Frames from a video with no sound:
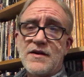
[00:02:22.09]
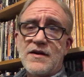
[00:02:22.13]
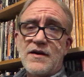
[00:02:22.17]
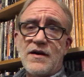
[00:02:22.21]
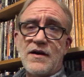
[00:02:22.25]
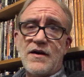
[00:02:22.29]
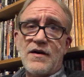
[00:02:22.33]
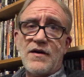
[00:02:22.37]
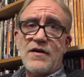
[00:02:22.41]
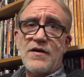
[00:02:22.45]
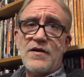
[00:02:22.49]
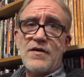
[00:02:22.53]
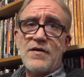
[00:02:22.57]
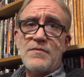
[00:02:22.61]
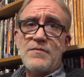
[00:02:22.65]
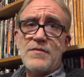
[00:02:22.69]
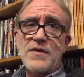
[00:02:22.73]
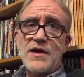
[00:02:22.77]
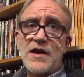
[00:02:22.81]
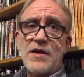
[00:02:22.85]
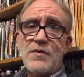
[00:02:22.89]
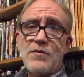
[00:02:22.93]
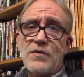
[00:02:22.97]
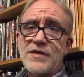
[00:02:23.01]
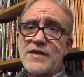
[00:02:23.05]

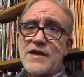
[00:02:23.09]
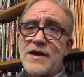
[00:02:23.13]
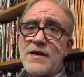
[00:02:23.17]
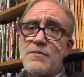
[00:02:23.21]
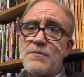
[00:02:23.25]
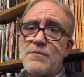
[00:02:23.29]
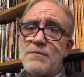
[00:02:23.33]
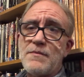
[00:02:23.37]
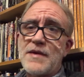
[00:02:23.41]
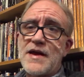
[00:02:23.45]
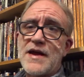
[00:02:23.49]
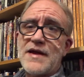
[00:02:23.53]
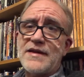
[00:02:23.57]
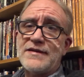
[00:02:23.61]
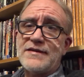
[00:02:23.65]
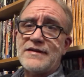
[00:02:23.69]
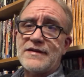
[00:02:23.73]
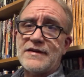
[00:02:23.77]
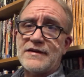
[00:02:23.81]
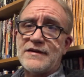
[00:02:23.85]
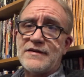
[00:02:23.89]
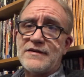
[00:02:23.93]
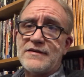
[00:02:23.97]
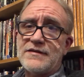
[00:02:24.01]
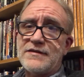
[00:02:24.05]
And what that meant
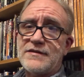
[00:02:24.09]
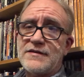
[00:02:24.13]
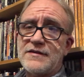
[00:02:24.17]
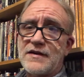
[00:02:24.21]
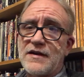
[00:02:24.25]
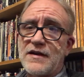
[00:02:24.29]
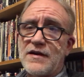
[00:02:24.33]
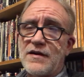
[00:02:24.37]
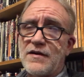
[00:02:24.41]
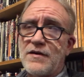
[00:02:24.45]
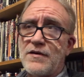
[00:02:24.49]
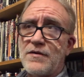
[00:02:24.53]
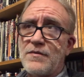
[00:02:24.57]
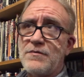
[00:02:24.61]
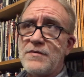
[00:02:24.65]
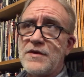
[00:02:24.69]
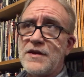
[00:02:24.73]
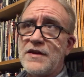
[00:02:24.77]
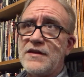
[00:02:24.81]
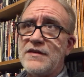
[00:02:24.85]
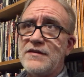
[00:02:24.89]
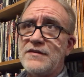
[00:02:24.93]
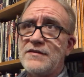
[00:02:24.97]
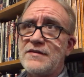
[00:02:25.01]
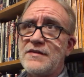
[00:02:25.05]
is
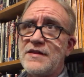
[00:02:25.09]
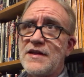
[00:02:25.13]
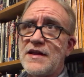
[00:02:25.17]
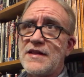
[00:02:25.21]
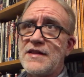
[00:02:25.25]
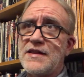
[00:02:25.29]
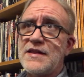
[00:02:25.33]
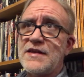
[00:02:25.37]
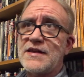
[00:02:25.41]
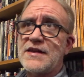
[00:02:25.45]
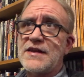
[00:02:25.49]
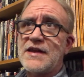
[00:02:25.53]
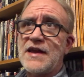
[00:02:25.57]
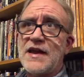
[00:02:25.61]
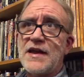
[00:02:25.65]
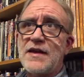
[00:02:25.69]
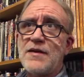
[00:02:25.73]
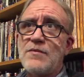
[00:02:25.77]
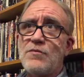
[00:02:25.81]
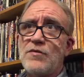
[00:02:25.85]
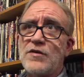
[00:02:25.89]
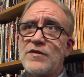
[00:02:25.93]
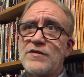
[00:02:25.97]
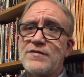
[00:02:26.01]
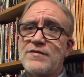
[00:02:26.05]
that the
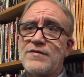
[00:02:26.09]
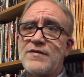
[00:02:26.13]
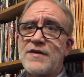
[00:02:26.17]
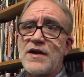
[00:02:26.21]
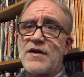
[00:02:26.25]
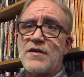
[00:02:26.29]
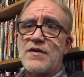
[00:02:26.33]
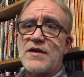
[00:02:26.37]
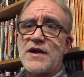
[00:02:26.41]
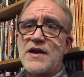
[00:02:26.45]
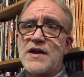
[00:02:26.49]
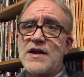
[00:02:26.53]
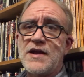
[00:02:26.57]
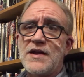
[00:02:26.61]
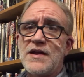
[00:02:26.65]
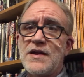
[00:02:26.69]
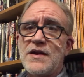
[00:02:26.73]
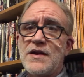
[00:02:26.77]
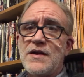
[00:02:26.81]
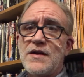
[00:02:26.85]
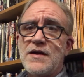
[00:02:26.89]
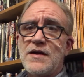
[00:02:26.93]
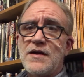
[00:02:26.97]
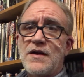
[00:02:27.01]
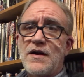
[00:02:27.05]
game was very
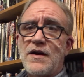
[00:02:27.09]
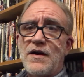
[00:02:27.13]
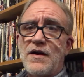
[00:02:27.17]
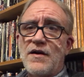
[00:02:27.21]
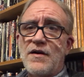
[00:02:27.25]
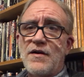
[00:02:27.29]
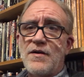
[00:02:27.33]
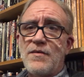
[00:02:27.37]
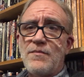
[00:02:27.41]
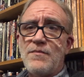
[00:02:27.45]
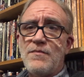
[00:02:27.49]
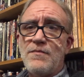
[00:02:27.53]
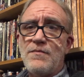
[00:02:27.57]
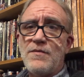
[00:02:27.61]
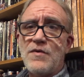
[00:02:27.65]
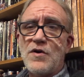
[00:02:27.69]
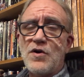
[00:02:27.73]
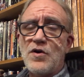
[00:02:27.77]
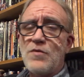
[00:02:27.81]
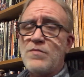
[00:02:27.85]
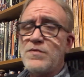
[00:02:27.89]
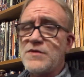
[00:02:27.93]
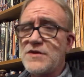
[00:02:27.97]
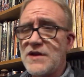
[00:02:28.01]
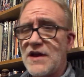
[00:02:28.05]

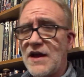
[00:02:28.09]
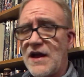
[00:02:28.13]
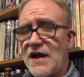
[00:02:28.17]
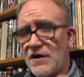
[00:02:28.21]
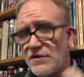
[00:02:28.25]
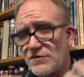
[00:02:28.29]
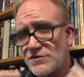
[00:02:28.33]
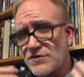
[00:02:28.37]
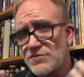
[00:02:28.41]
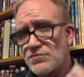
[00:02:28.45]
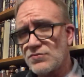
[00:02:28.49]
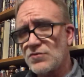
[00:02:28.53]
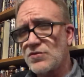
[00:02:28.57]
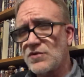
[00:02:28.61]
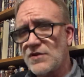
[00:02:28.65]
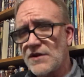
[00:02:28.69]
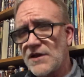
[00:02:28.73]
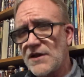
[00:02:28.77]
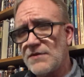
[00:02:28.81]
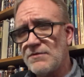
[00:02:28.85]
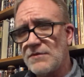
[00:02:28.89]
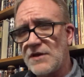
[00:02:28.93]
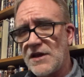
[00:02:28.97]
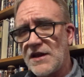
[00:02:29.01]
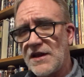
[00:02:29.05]
open to house
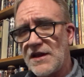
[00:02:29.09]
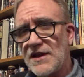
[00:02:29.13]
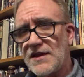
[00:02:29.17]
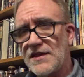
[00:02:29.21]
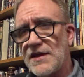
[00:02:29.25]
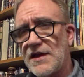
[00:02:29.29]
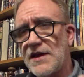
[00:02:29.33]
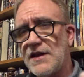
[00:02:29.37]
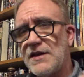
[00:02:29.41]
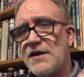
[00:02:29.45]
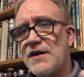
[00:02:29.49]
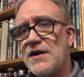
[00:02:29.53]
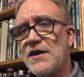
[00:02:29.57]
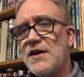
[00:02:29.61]
ruling, meaning that